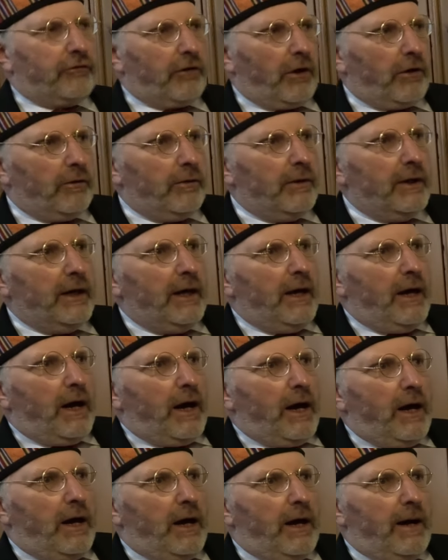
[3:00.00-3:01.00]
So
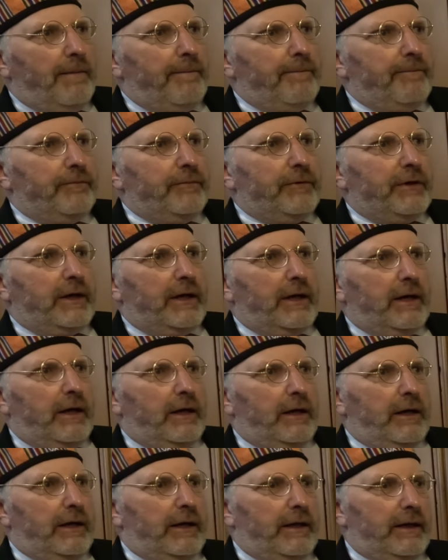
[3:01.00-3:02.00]

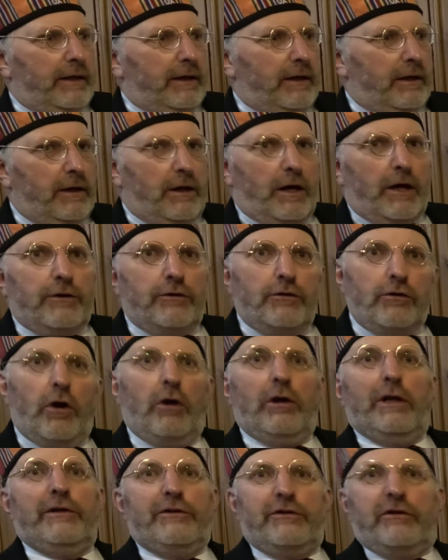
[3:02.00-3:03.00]
and
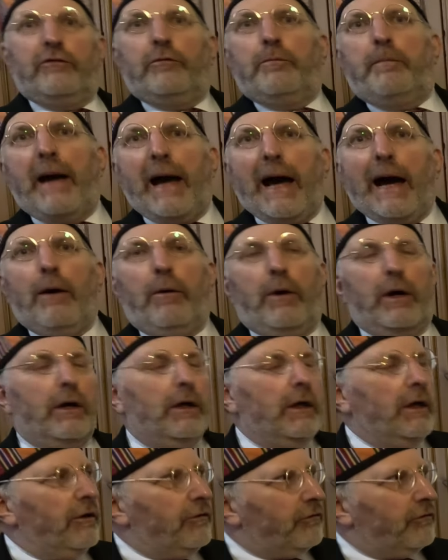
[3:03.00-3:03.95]
knowledge is power.